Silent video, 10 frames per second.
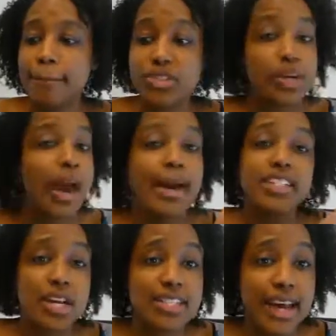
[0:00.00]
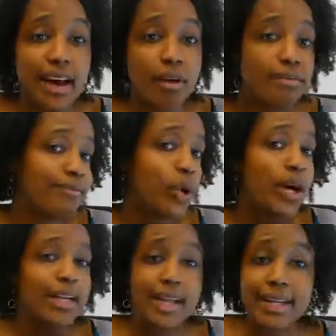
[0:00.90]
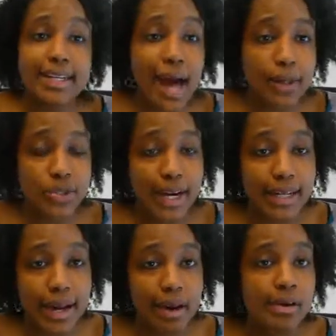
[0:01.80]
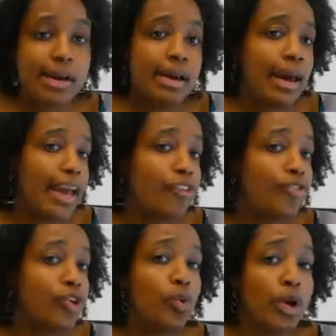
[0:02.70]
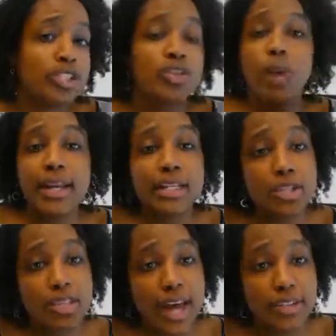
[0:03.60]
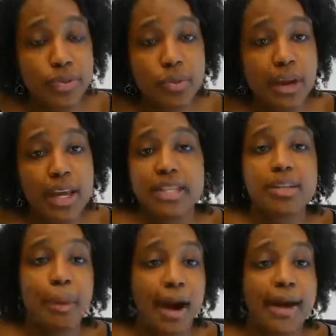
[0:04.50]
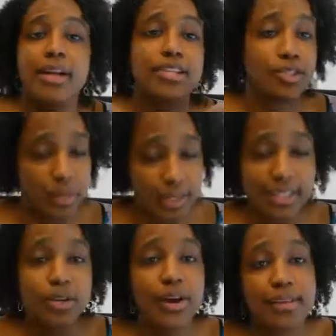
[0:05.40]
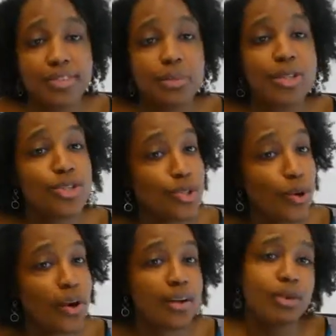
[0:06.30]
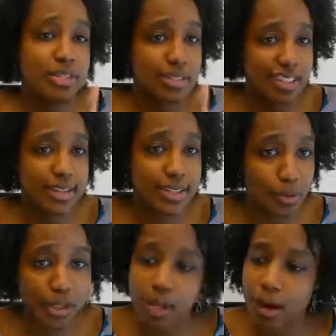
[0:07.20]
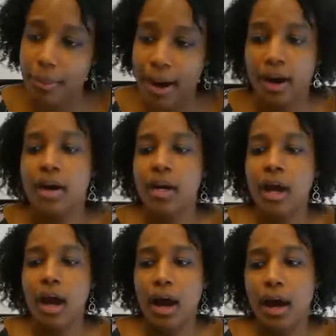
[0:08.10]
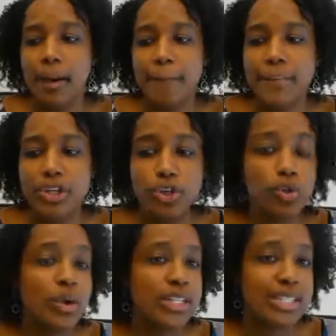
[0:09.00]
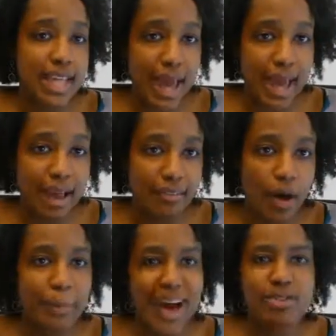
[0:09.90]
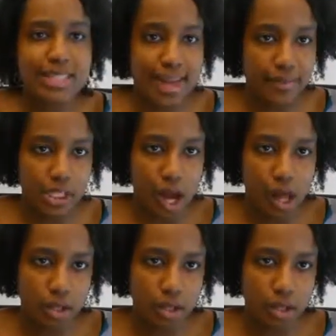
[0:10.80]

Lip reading: So yeah, it's on sale for $90 right now. If you were to wait until tax-free weekend to buy it, assuming they still have some in the store, which is the next thing we're going to talk about, you would save about $7.